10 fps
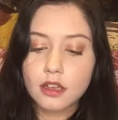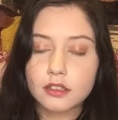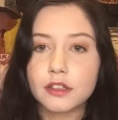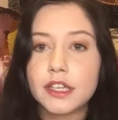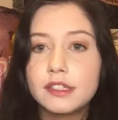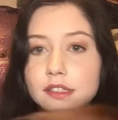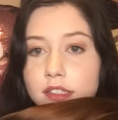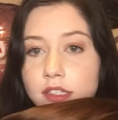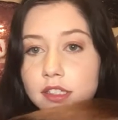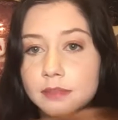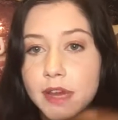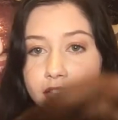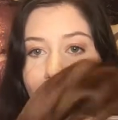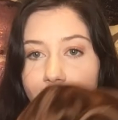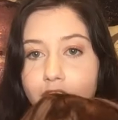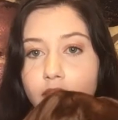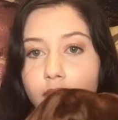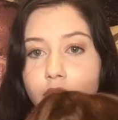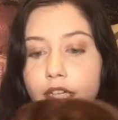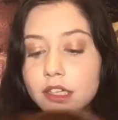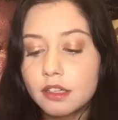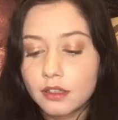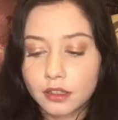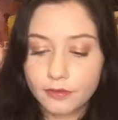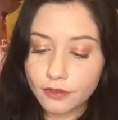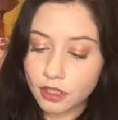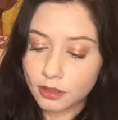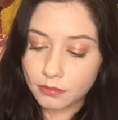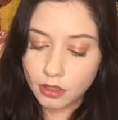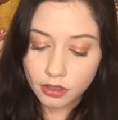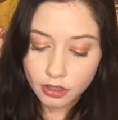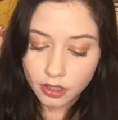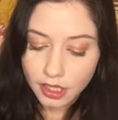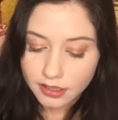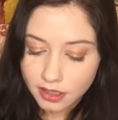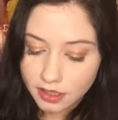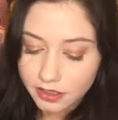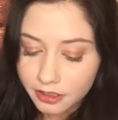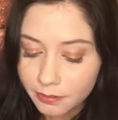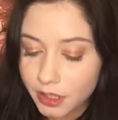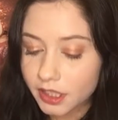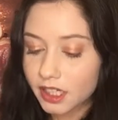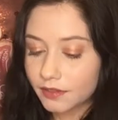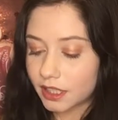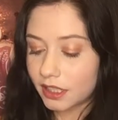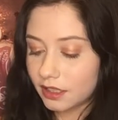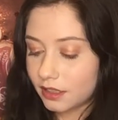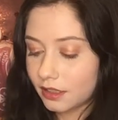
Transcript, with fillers: So this is my Ikki wig from, oh no, I lost a little bun cover.